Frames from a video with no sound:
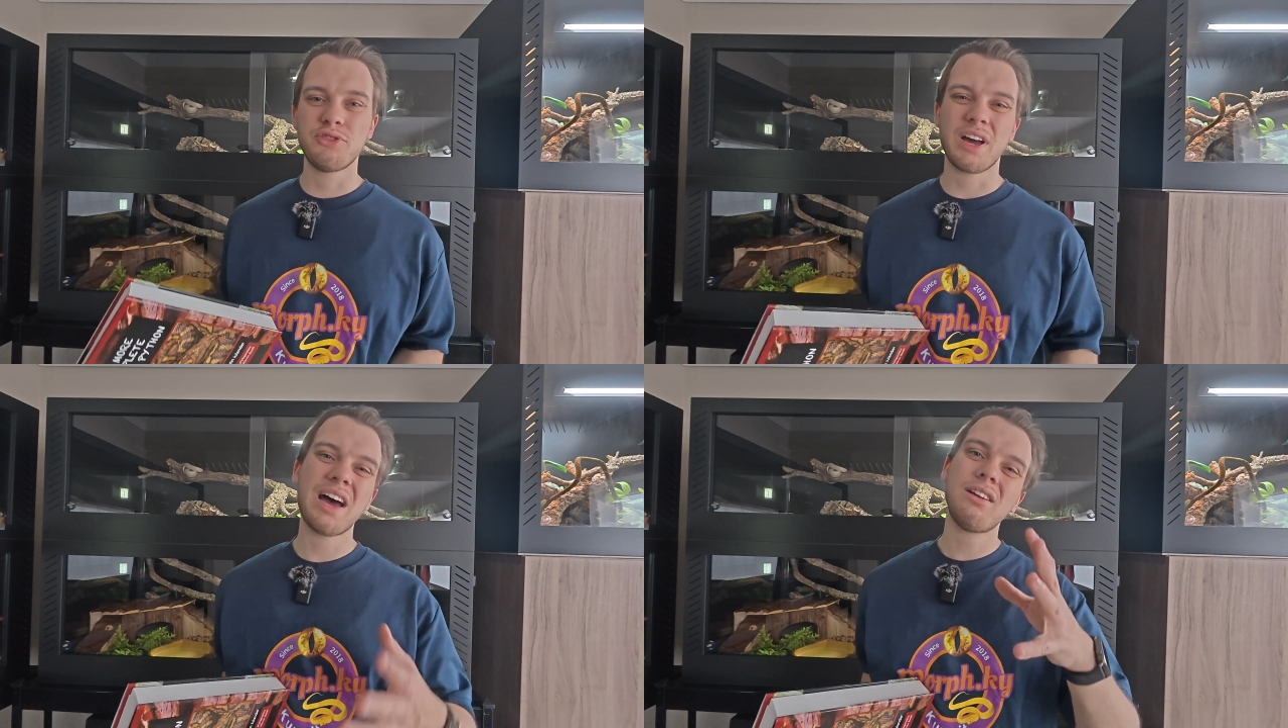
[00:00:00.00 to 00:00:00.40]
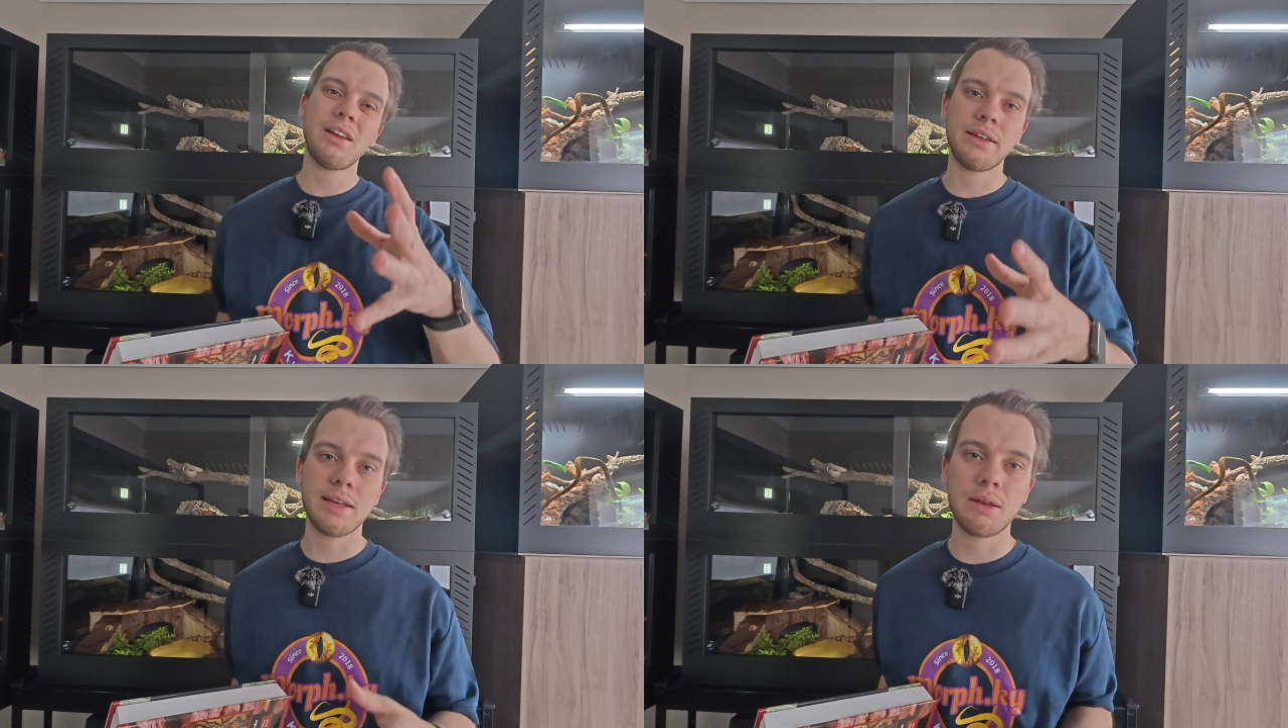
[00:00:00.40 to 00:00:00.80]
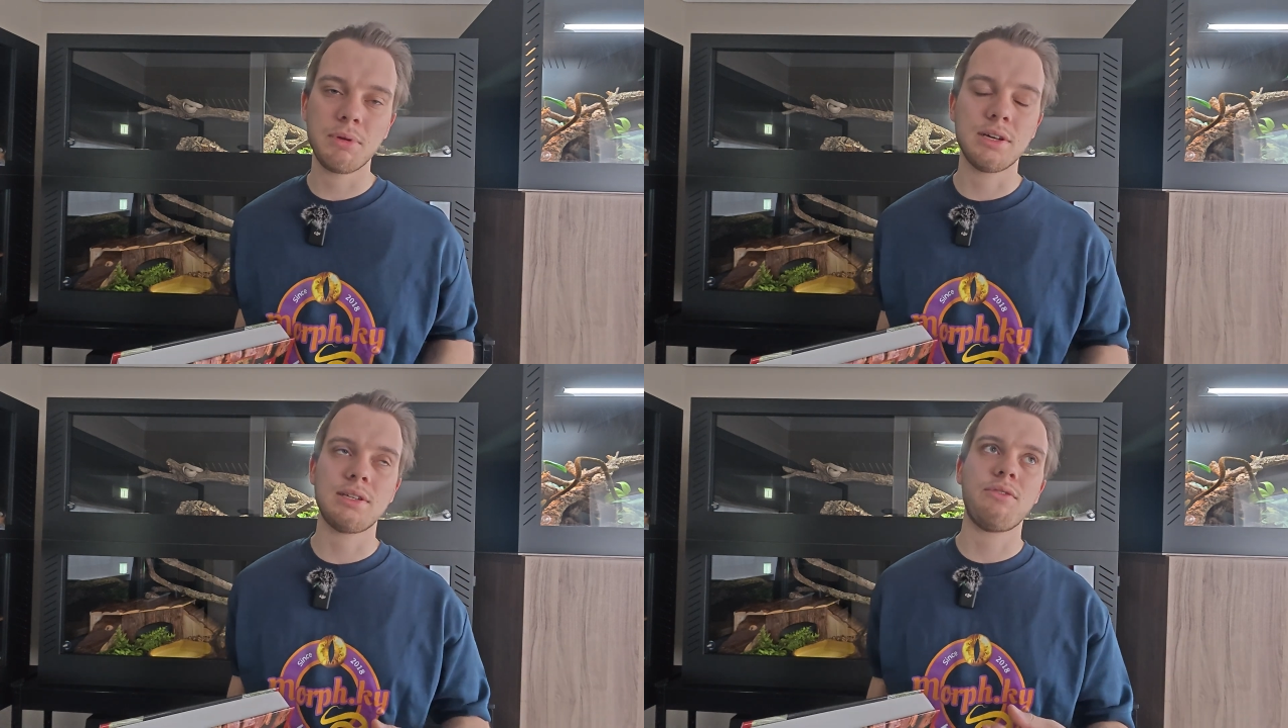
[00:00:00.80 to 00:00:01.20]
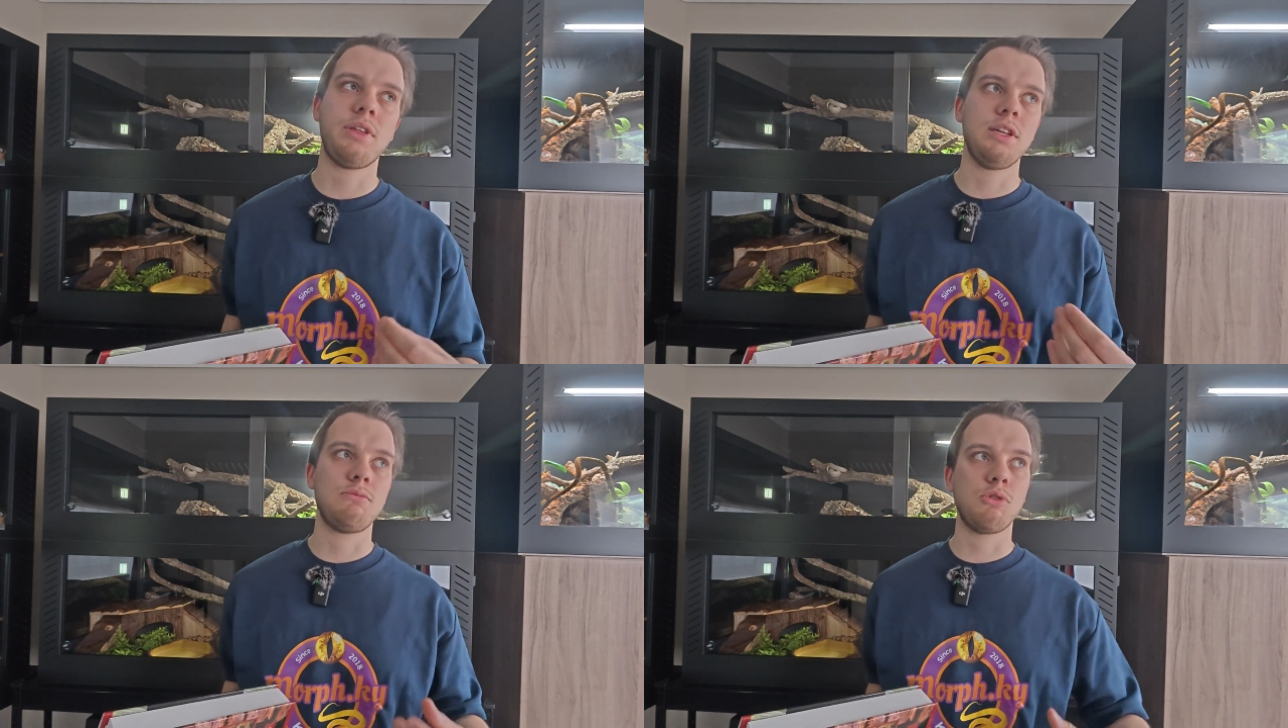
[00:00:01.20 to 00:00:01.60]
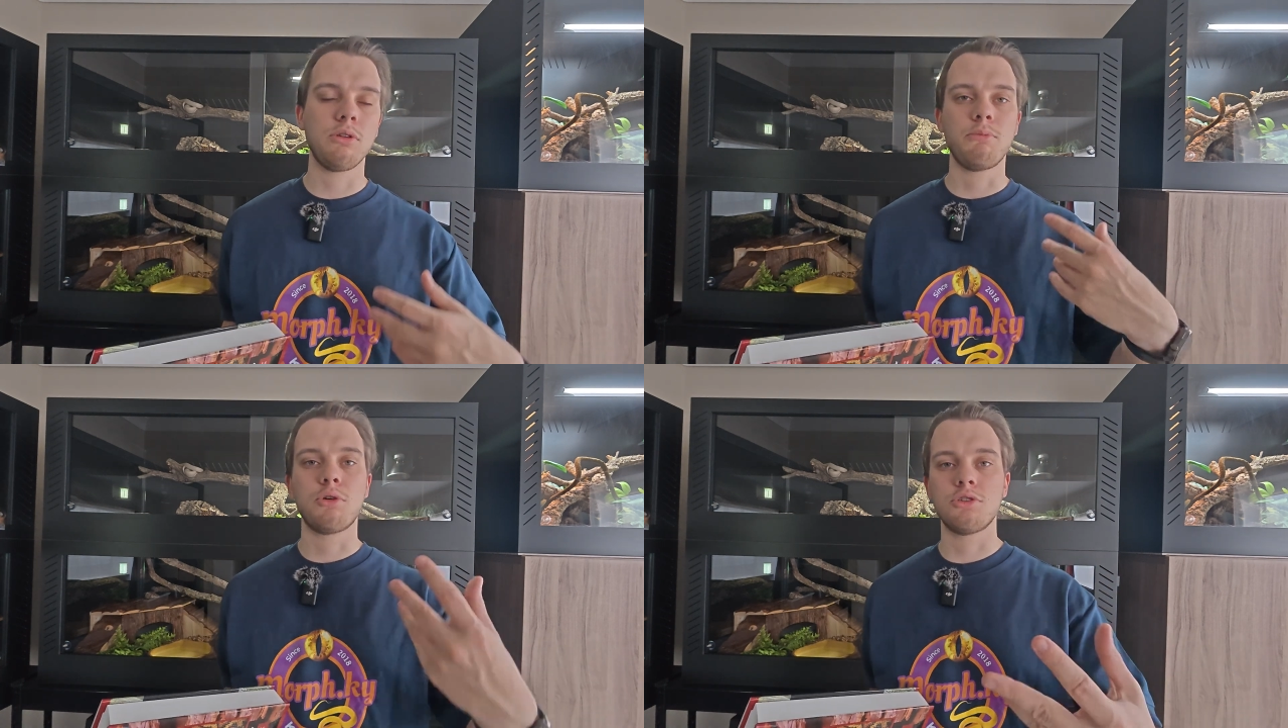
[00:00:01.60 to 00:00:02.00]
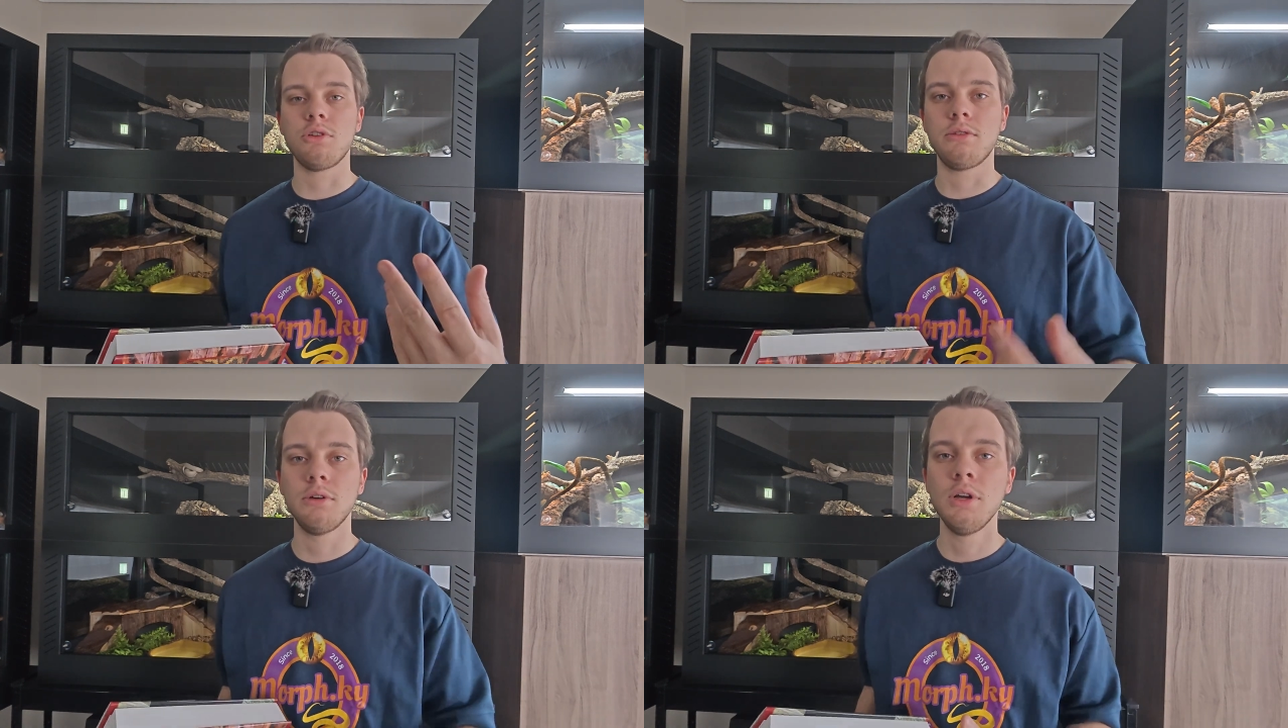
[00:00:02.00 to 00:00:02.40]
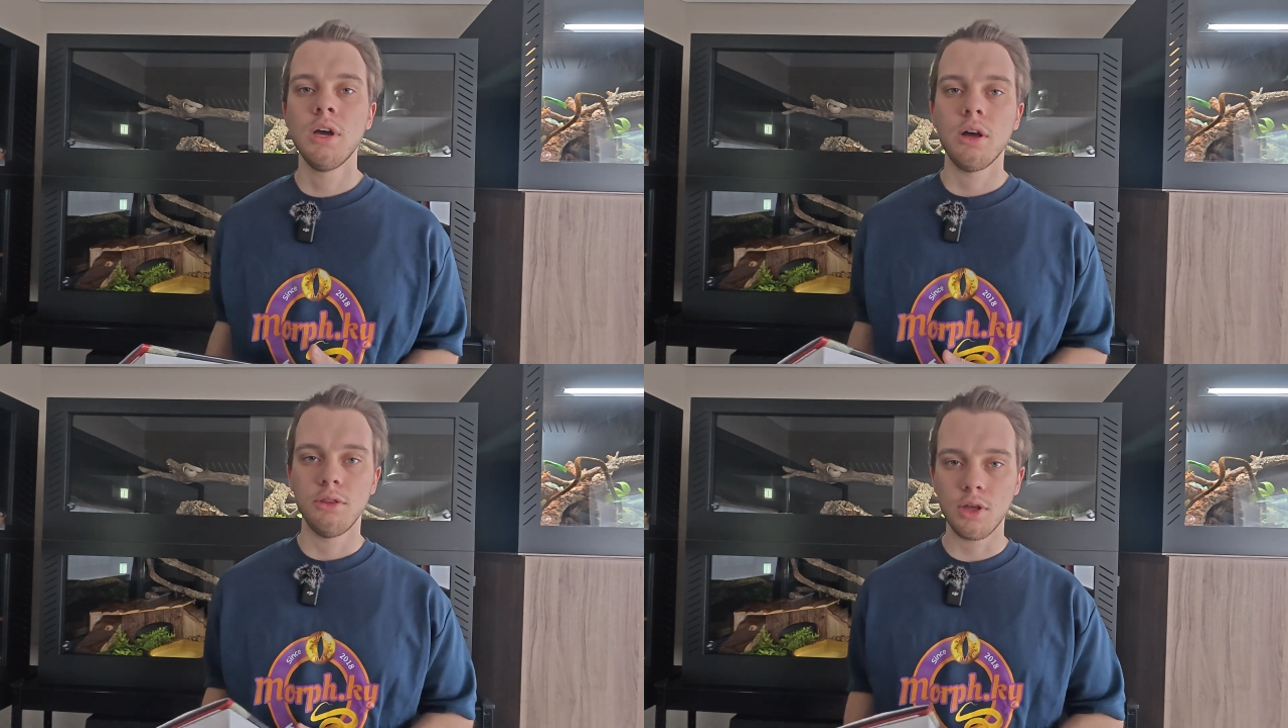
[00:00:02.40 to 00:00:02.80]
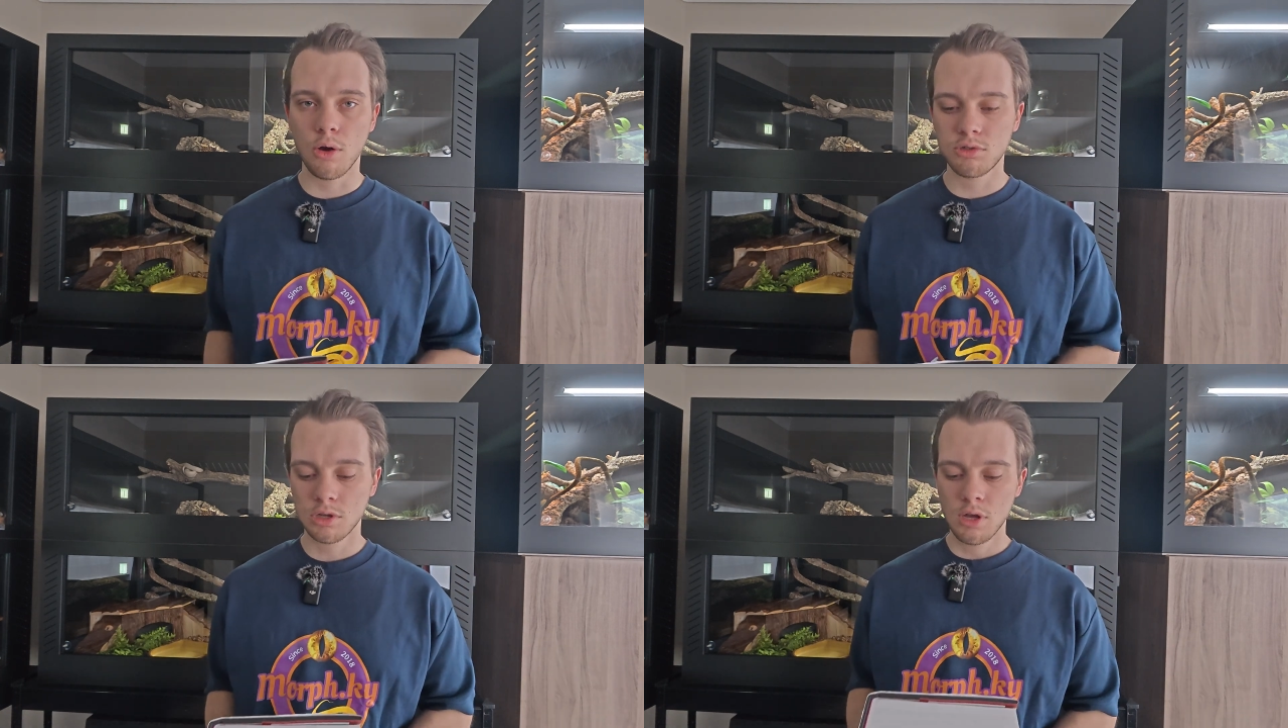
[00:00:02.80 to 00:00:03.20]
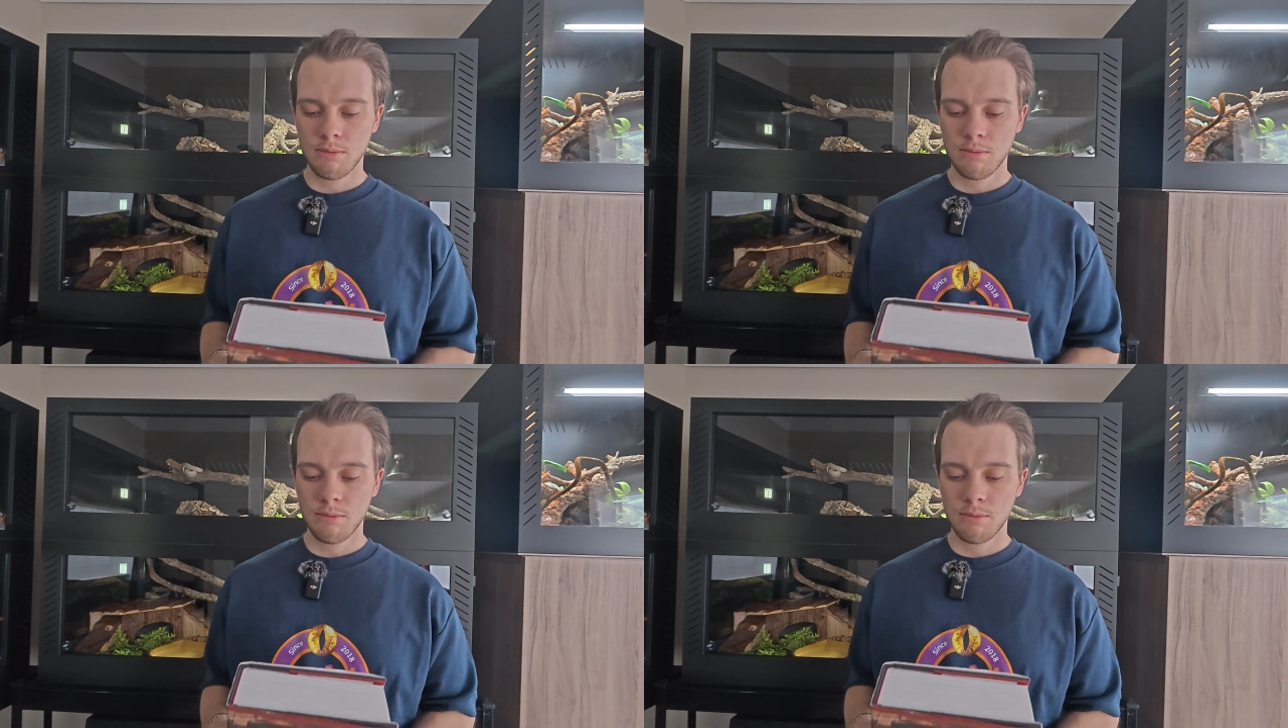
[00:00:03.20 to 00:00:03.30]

So I don't like that because I think it's more on a personal note.